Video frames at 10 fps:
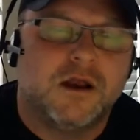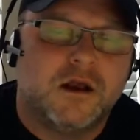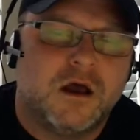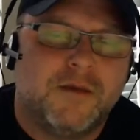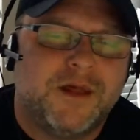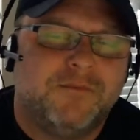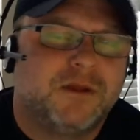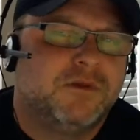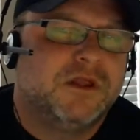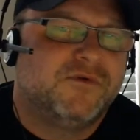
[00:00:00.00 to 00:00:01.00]
I'm not a
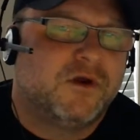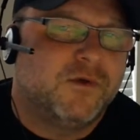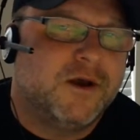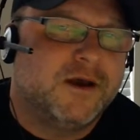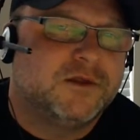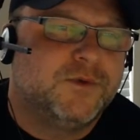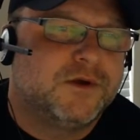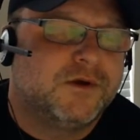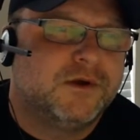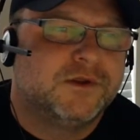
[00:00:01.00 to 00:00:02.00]
big believer otherwise
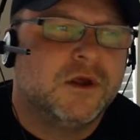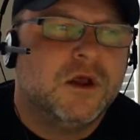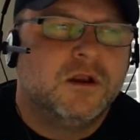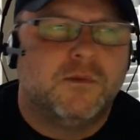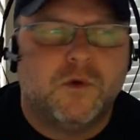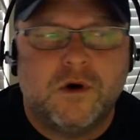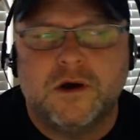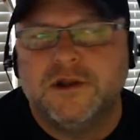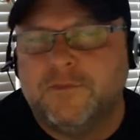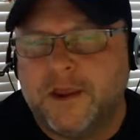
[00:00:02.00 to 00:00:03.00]
because number
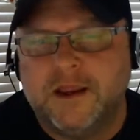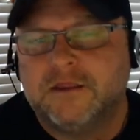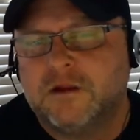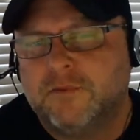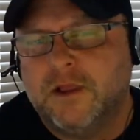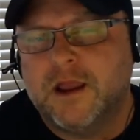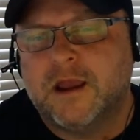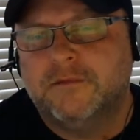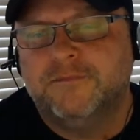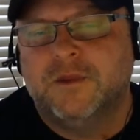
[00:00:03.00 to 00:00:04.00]
one, you pay into the
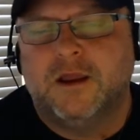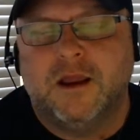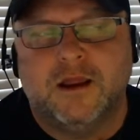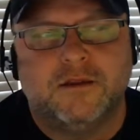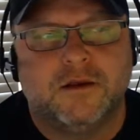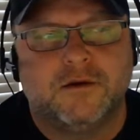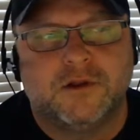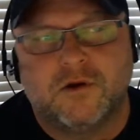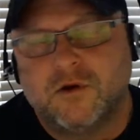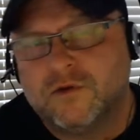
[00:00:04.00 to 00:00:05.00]
plan, and
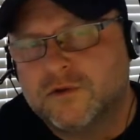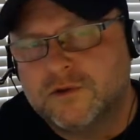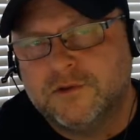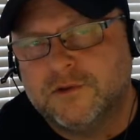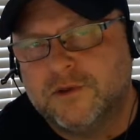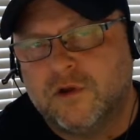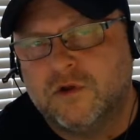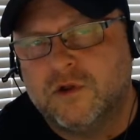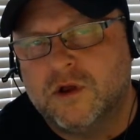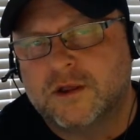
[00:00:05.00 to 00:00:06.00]
the whole
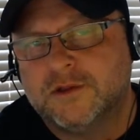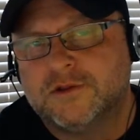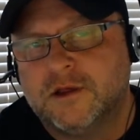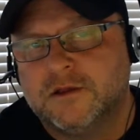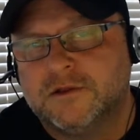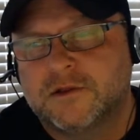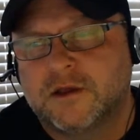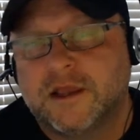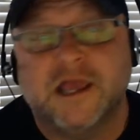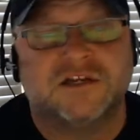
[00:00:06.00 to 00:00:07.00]
hook is
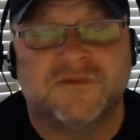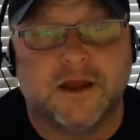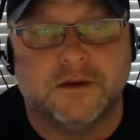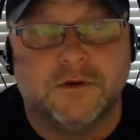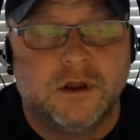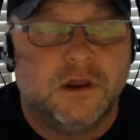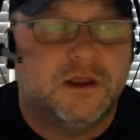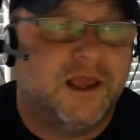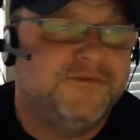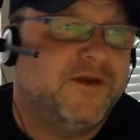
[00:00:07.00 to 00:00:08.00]
cash value.
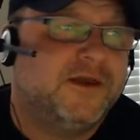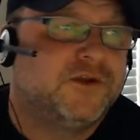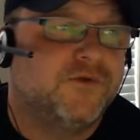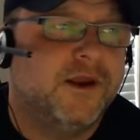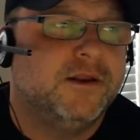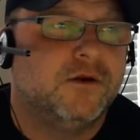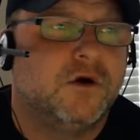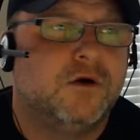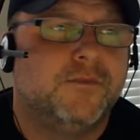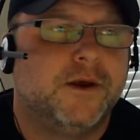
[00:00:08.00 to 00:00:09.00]
Cash value is great and
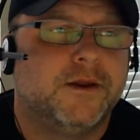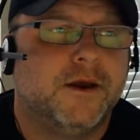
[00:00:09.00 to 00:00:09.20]
all, but